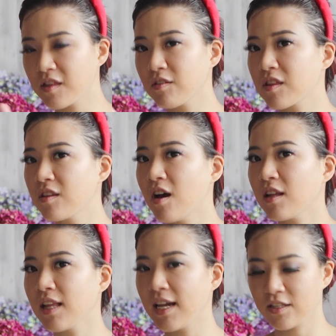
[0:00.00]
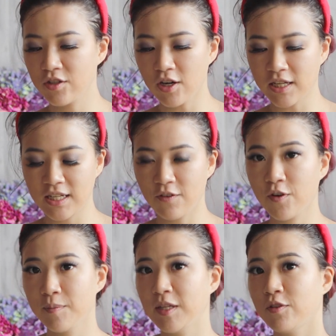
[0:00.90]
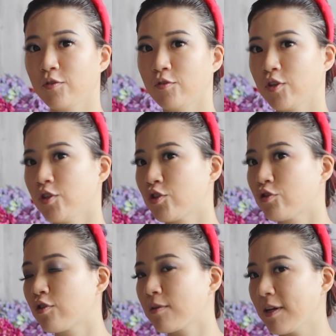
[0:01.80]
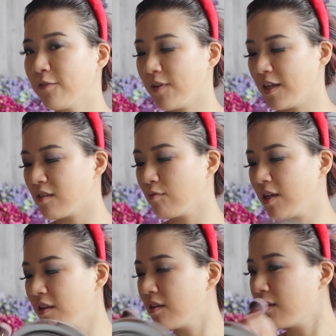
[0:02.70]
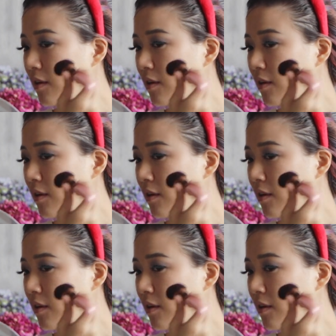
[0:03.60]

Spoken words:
so it's not like dark enough for me to contour my face with.